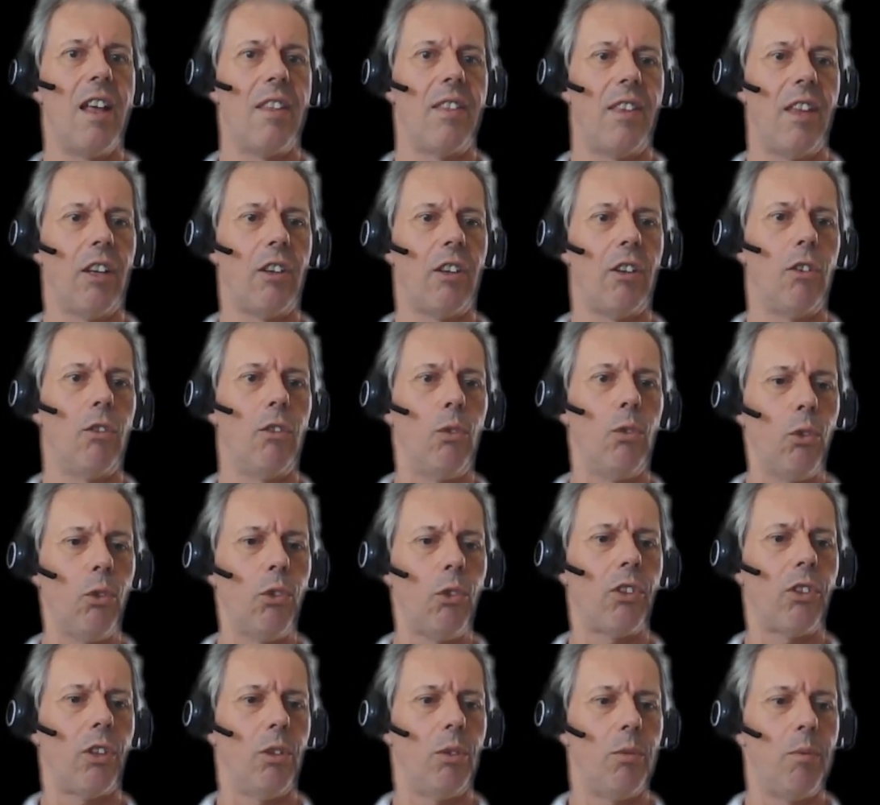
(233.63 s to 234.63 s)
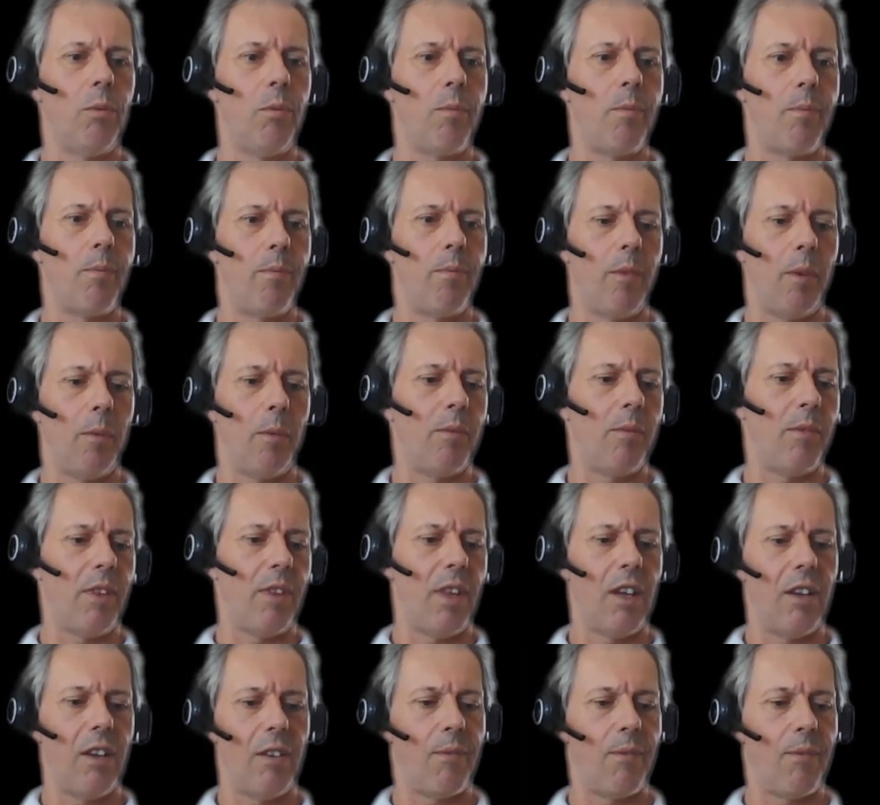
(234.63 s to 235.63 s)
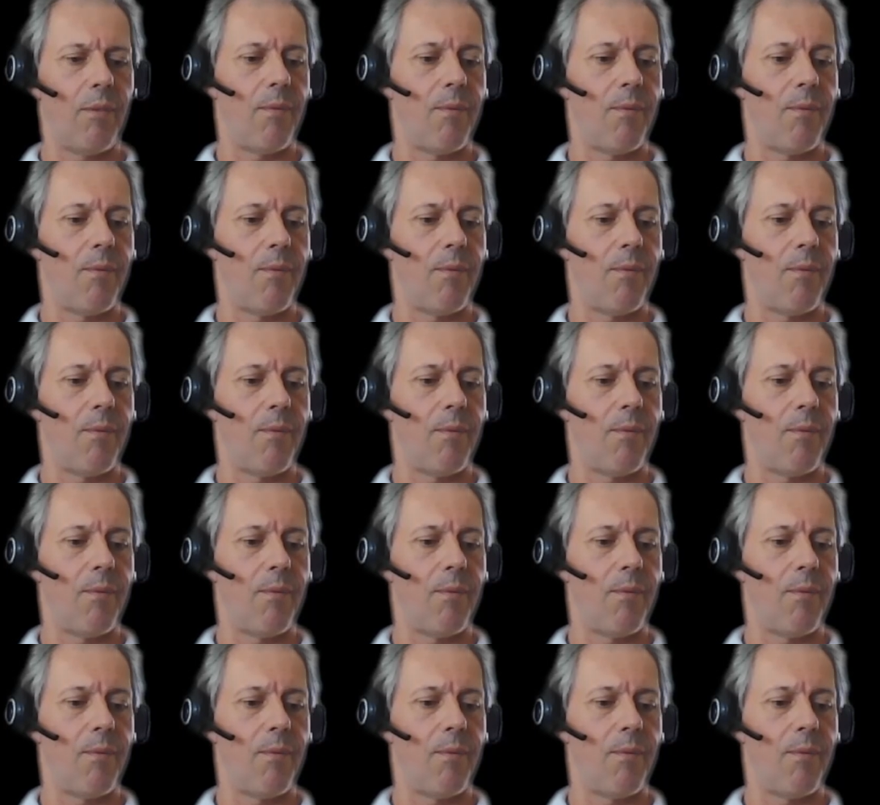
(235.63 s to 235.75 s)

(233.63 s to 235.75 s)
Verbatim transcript: that are also, um, they're,